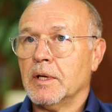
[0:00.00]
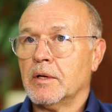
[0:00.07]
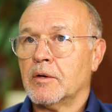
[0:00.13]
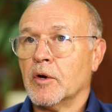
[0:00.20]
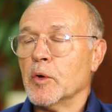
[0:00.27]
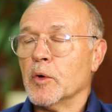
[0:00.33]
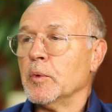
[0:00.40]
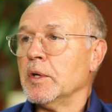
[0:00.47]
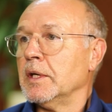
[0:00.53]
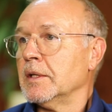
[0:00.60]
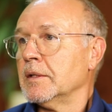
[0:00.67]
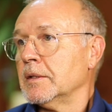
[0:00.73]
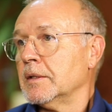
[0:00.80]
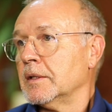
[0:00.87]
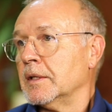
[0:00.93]

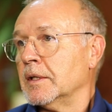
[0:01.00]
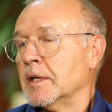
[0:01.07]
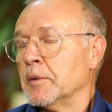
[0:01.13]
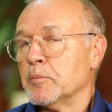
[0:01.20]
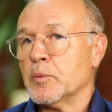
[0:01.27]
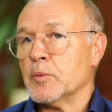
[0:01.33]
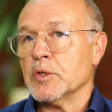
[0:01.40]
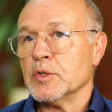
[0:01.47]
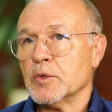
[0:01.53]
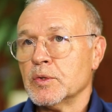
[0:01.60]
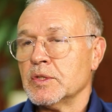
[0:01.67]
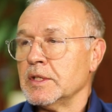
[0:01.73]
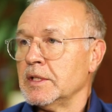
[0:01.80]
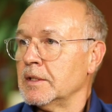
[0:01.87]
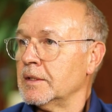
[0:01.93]
growing and
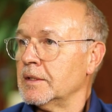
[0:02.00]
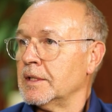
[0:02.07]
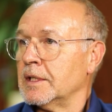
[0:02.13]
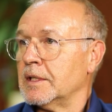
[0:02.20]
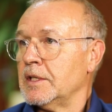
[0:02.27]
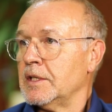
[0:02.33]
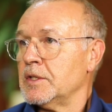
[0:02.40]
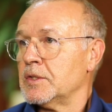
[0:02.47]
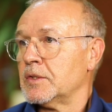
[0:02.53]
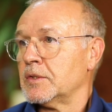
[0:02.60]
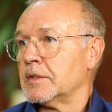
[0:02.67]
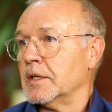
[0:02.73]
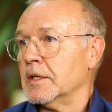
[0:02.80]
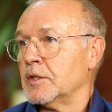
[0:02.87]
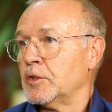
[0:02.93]
producing at
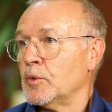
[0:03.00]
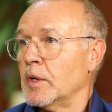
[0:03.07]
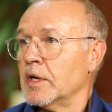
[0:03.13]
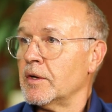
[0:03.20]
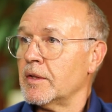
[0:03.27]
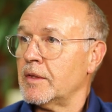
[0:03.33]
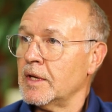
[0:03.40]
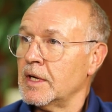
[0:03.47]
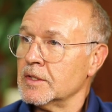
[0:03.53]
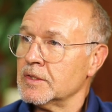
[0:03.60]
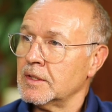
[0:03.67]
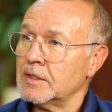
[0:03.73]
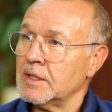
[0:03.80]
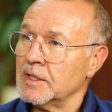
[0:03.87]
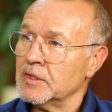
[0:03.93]
least
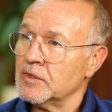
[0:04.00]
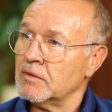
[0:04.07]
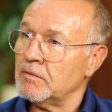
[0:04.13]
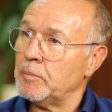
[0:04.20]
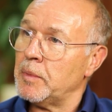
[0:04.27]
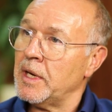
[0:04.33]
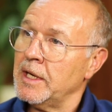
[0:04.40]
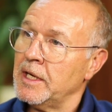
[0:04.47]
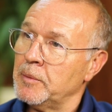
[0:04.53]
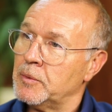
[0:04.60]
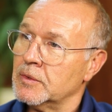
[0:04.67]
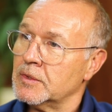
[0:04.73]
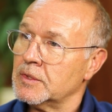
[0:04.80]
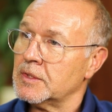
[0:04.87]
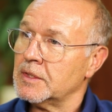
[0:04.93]
200,000 tons of
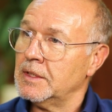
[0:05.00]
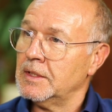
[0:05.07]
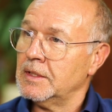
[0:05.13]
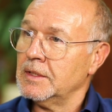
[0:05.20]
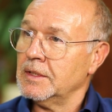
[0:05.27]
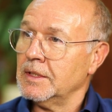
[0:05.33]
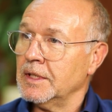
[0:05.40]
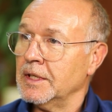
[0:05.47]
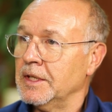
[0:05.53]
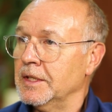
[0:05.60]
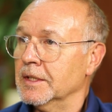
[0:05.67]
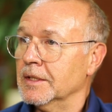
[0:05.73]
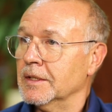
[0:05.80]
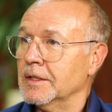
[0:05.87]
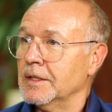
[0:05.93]
pineapples a
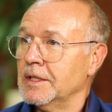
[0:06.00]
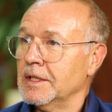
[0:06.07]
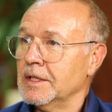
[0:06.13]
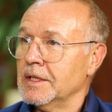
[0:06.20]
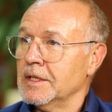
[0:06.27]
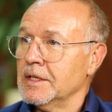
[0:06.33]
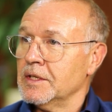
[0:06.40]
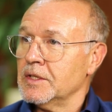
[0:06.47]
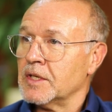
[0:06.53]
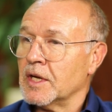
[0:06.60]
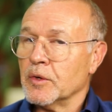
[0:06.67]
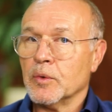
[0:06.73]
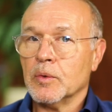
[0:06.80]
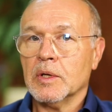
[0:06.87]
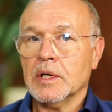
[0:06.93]
year.
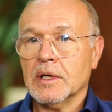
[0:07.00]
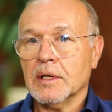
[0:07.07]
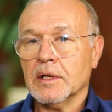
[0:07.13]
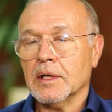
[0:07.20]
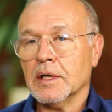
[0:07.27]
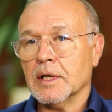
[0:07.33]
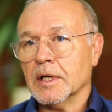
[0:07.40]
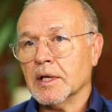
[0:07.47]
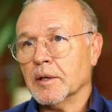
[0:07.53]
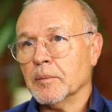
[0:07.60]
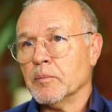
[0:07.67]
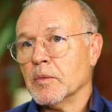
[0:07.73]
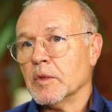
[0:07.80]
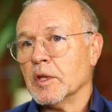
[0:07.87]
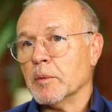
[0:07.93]
So
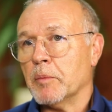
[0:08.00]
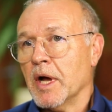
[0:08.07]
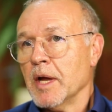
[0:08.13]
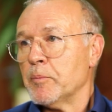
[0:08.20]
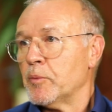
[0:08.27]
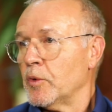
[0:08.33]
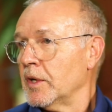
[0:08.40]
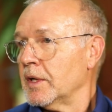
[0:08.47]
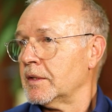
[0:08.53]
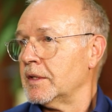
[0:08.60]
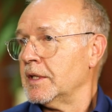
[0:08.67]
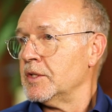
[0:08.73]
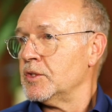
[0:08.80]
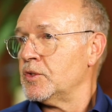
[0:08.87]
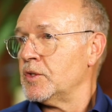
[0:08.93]
the byproduct
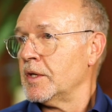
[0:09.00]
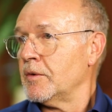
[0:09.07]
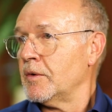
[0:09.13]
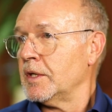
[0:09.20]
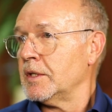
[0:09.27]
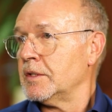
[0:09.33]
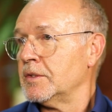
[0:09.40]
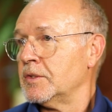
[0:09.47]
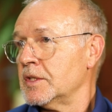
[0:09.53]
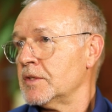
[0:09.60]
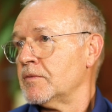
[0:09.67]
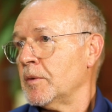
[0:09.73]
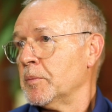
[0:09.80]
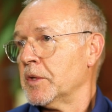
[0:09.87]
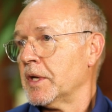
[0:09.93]
that is generated
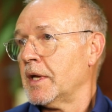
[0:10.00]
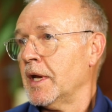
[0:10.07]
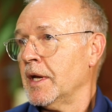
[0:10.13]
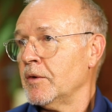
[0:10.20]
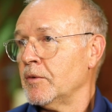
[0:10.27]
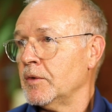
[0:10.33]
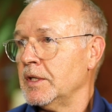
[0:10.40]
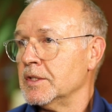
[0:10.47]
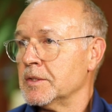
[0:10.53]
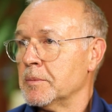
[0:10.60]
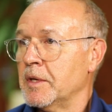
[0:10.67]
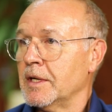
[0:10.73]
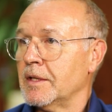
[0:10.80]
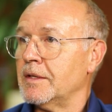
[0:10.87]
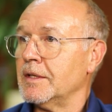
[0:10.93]
just from the cannery is
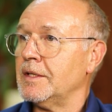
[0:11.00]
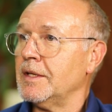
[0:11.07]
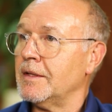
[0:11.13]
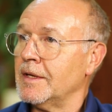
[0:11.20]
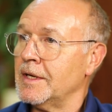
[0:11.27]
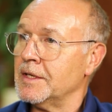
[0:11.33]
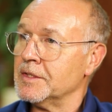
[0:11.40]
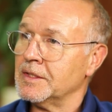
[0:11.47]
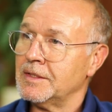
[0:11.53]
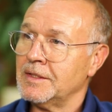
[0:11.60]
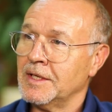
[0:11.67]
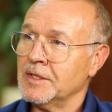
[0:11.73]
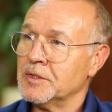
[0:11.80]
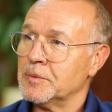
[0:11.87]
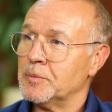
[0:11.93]
about 30,000
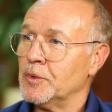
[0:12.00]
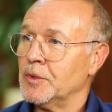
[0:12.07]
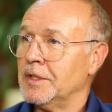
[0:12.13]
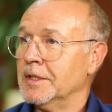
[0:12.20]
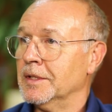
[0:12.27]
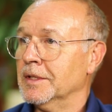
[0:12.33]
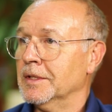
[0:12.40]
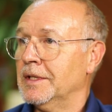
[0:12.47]
tons per year.